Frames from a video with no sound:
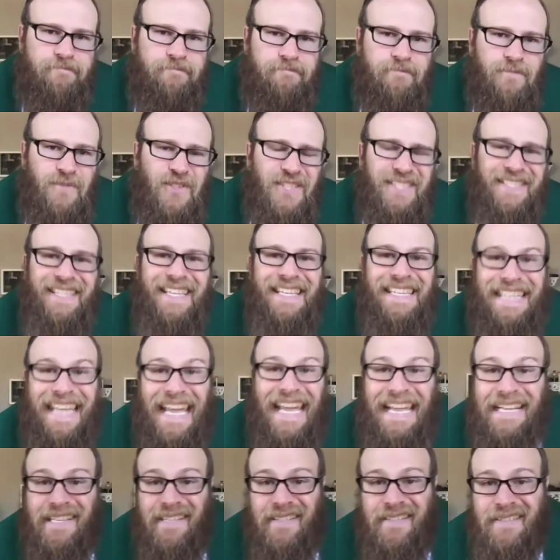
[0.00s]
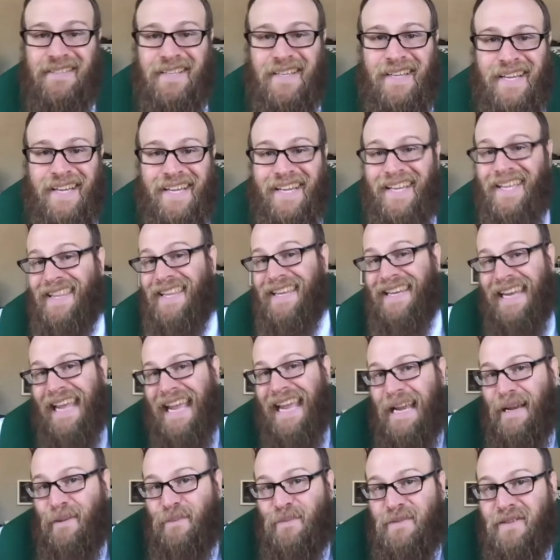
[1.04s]
Just the dates and the
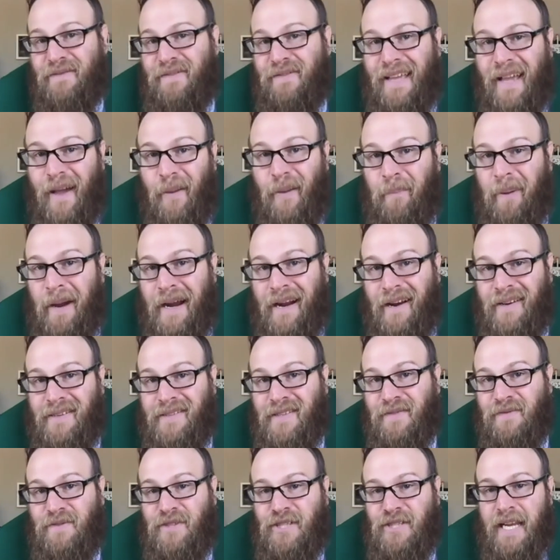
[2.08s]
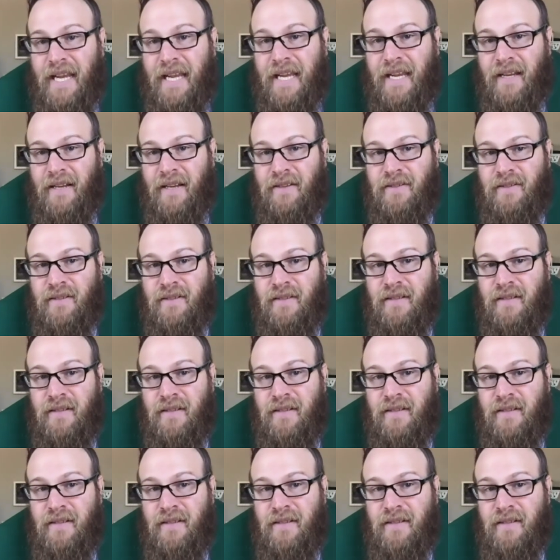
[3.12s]
names of the empires have changed.